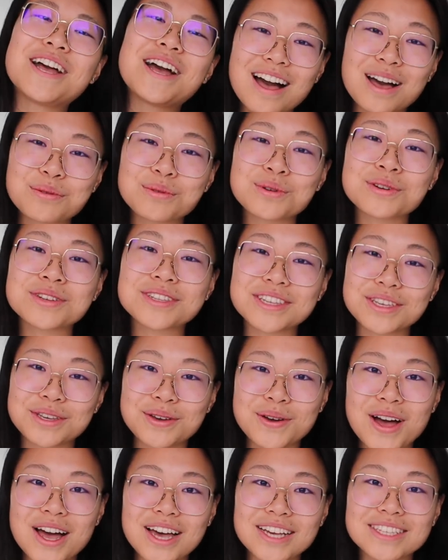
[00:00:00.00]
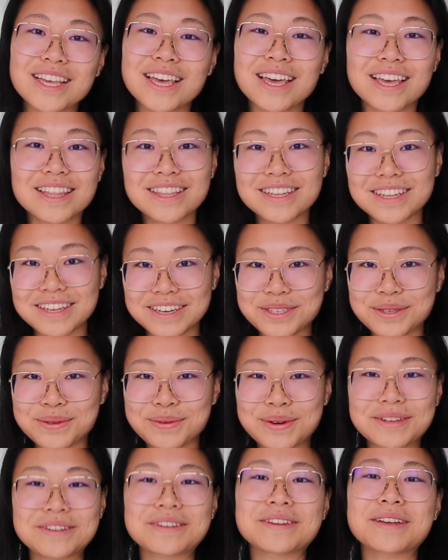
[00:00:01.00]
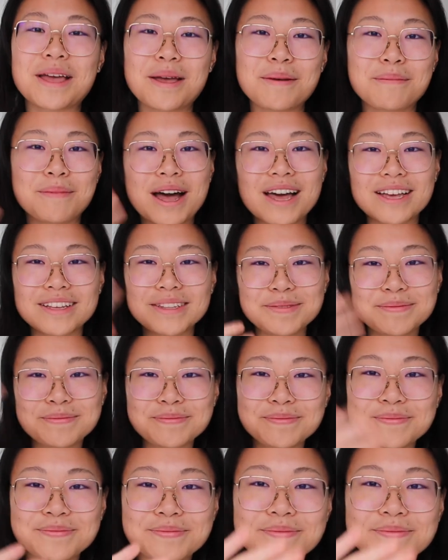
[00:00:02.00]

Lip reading: I will see you guys in the next one. Bye!